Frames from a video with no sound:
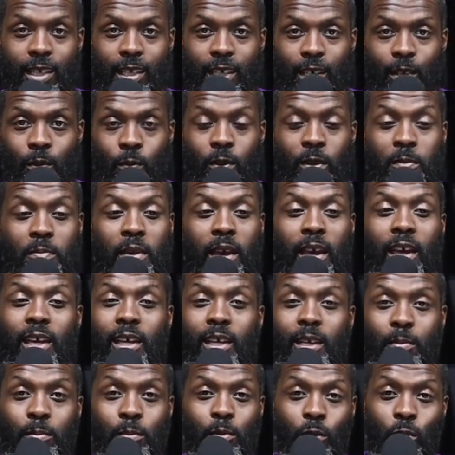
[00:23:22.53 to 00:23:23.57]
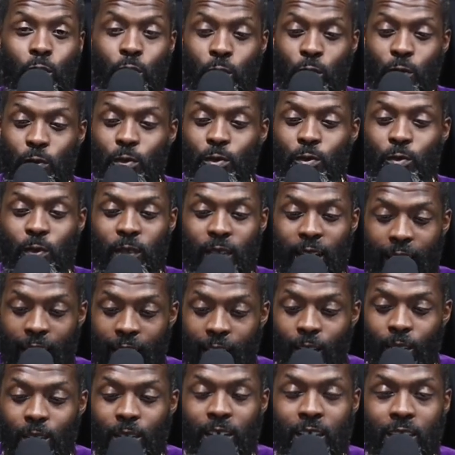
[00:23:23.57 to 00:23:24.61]
We made moves
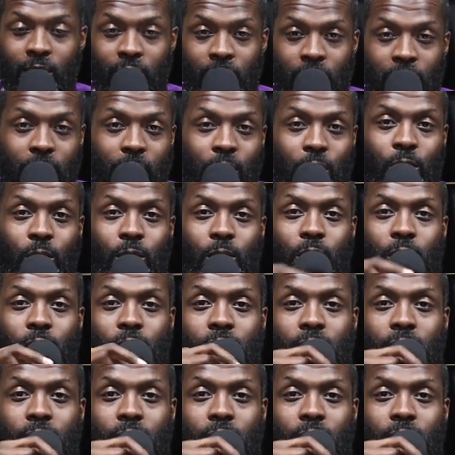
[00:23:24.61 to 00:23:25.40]
without a vehicle.